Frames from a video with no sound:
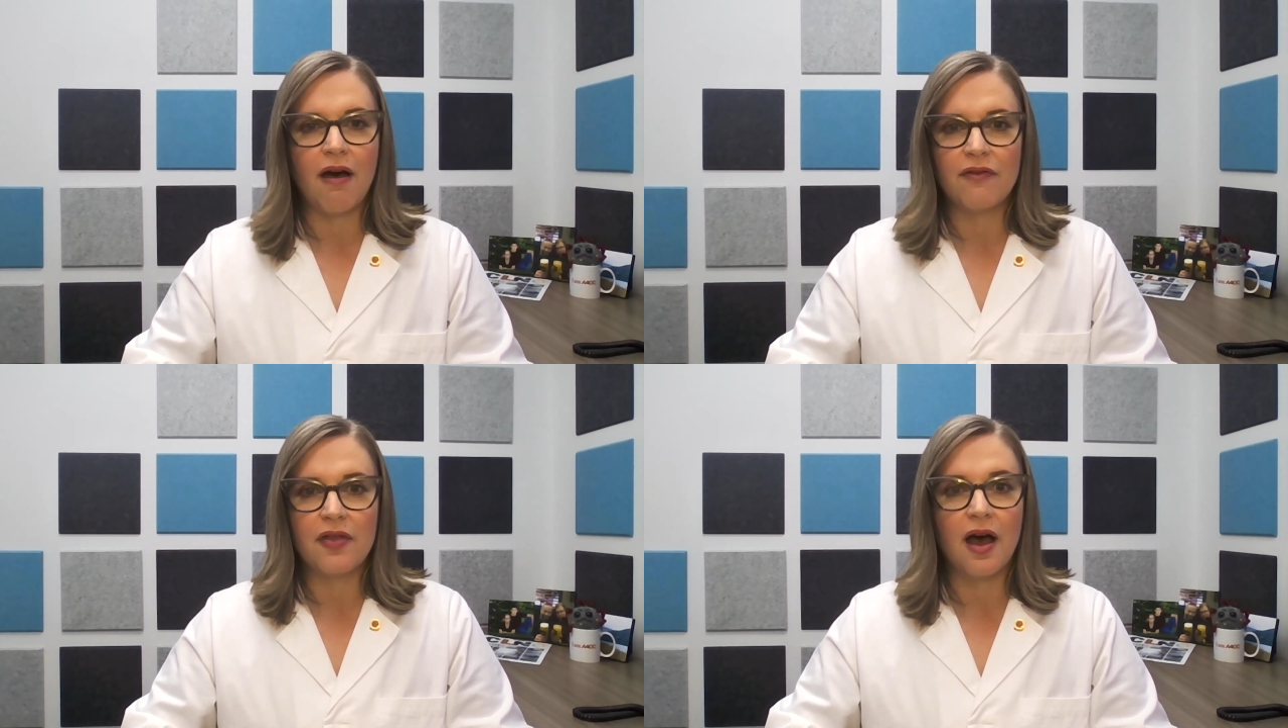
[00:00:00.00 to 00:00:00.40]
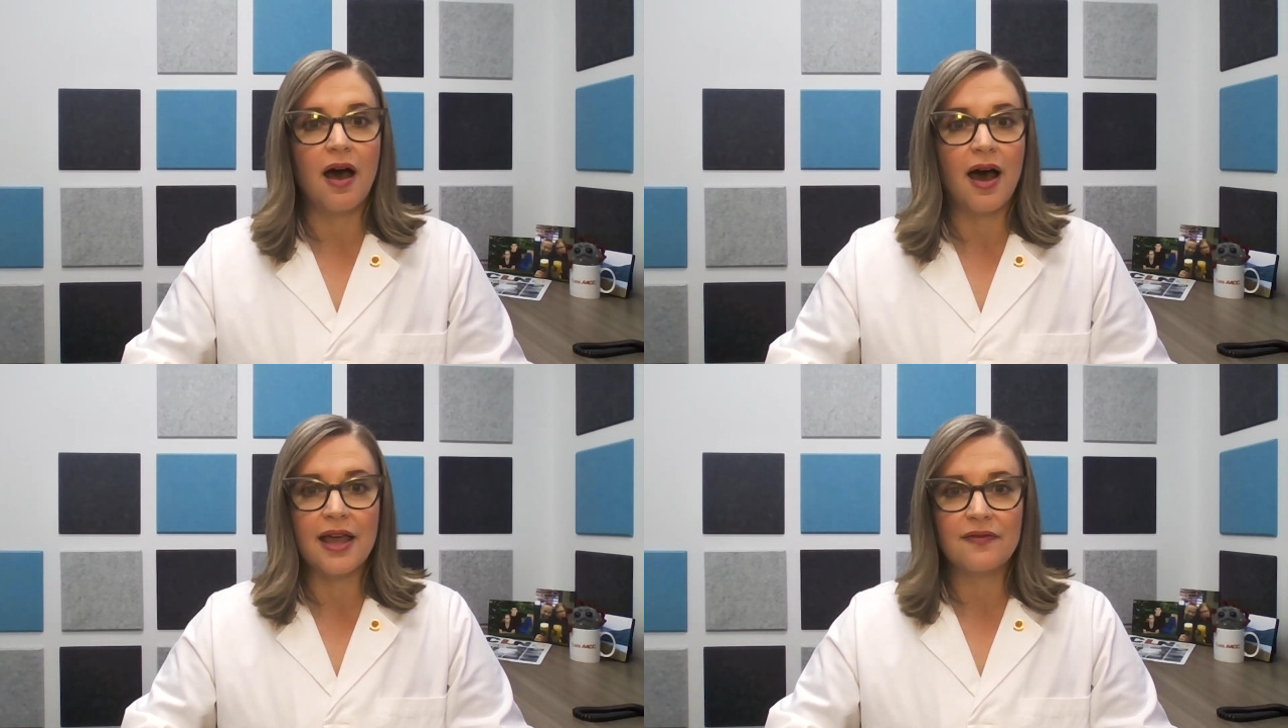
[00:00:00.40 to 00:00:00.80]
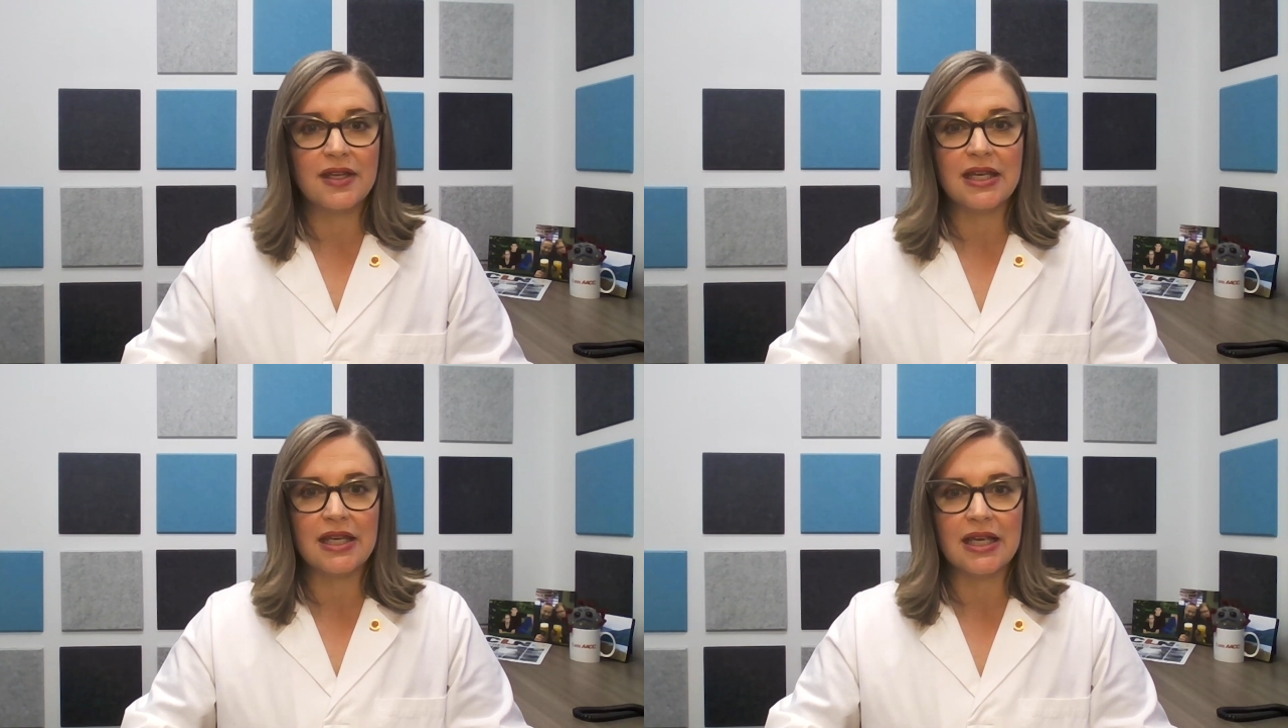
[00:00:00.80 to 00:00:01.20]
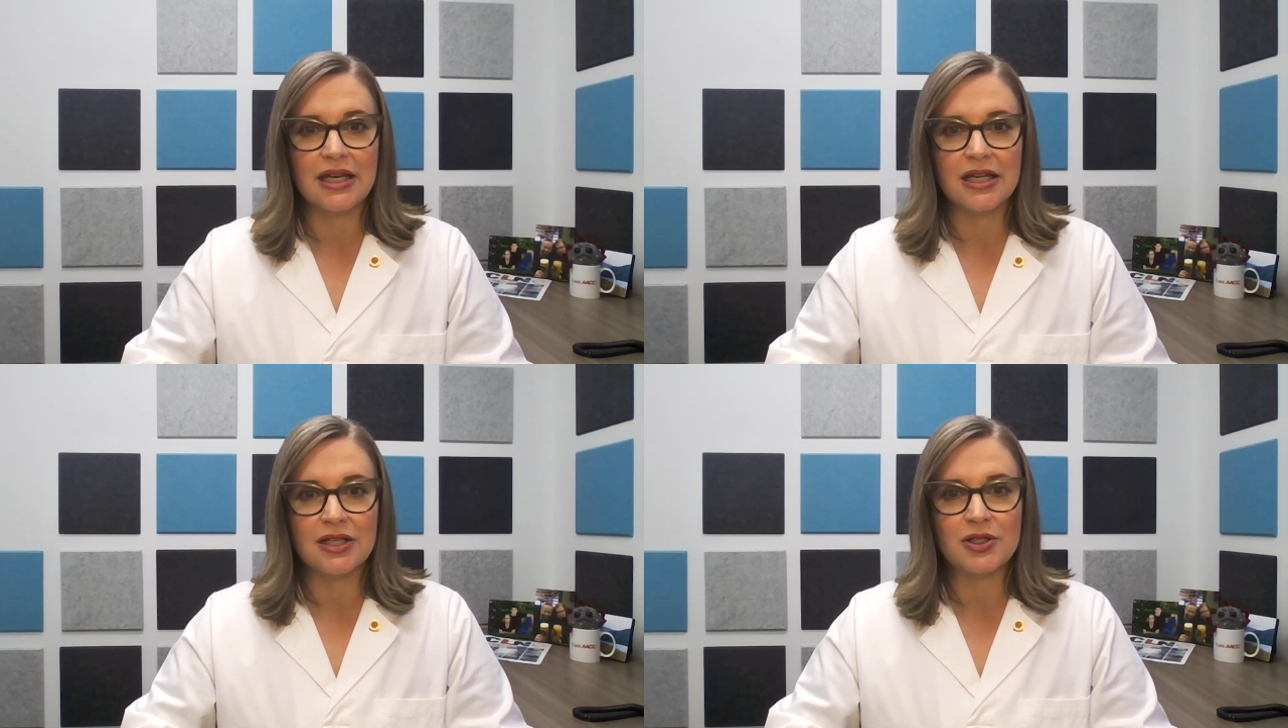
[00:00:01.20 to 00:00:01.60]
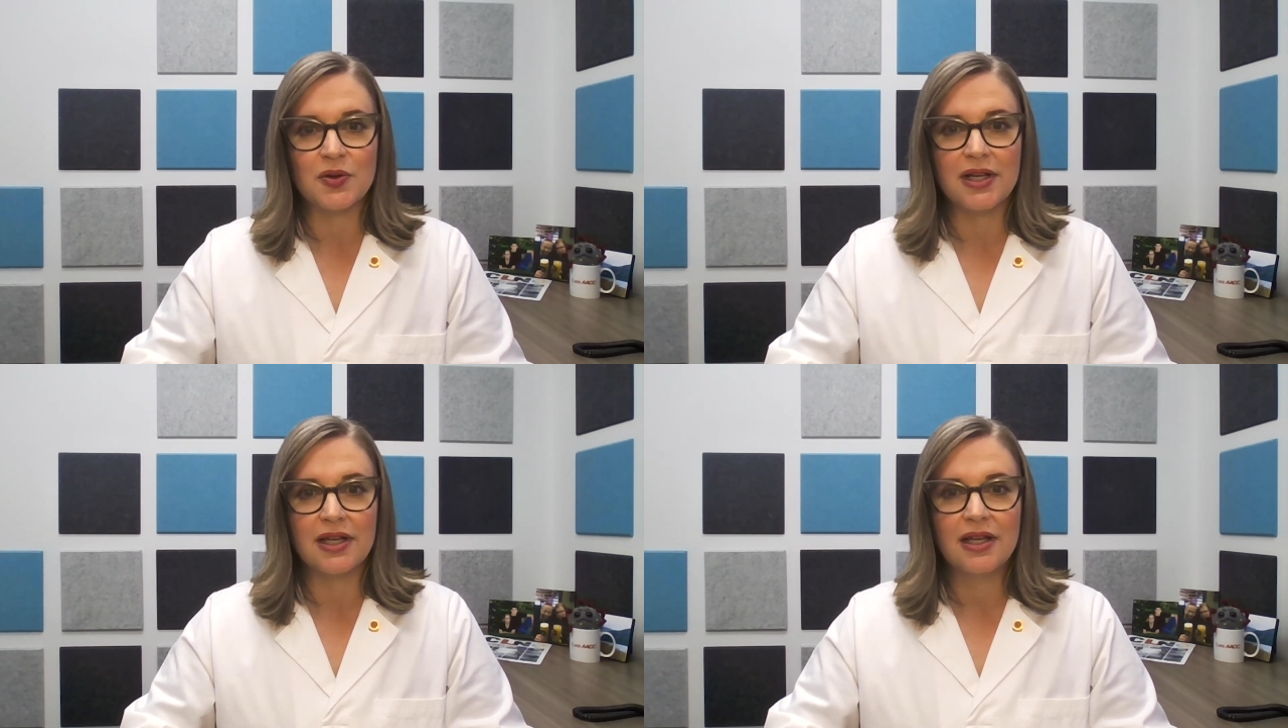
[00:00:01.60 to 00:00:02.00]
of the IVD
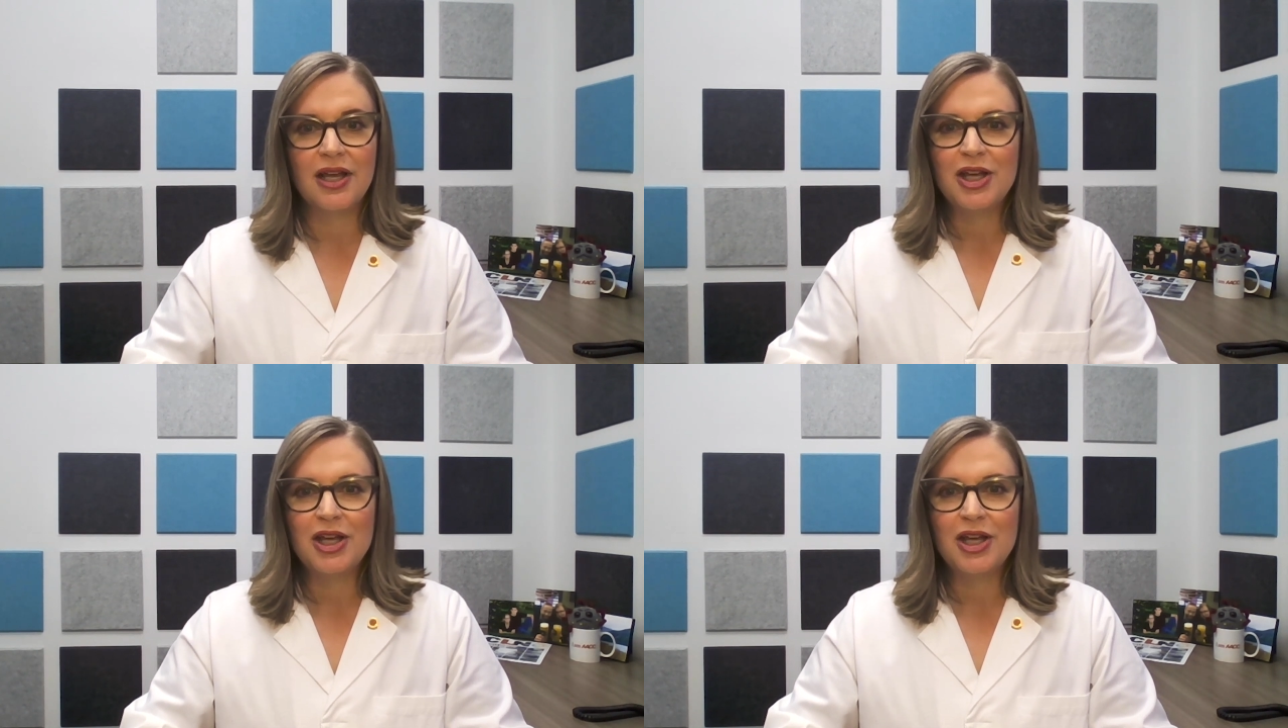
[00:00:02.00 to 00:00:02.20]
industry.